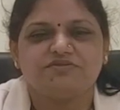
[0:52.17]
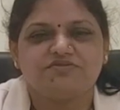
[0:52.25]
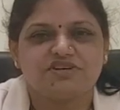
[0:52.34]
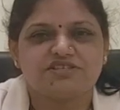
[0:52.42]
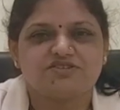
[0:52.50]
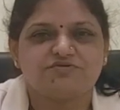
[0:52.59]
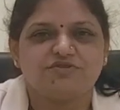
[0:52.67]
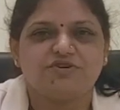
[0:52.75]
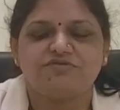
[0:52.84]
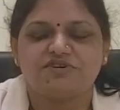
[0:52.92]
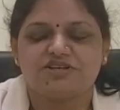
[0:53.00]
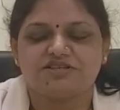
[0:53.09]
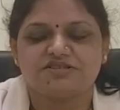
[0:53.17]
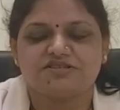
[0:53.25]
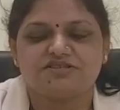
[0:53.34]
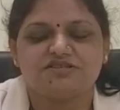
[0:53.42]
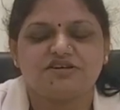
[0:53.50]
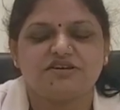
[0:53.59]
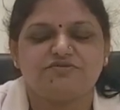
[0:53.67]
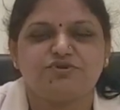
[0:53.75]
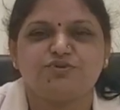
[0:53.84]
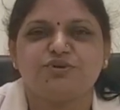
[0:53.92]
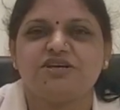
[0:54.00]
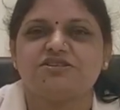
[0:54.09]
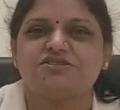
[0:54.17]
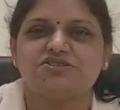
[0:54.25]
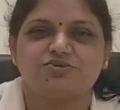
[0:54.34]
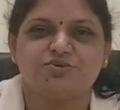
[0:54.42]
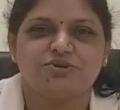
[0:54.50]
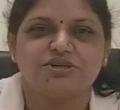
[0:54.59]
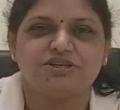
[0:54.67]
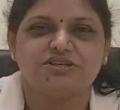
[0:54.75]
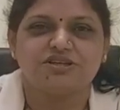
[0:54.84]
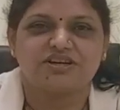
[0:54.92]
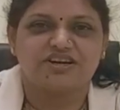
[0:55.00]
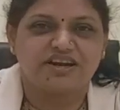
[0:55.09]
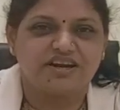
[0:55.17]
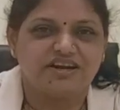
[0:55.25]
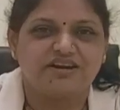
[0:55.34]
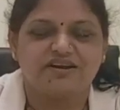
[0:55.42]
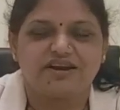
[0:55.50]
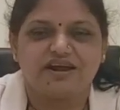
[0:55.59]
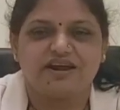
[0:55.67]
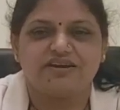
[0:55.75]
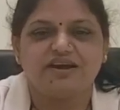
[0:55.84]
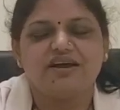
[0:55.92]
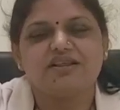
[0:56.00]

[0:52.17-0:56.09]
First of all, first few days she couldn't read, write.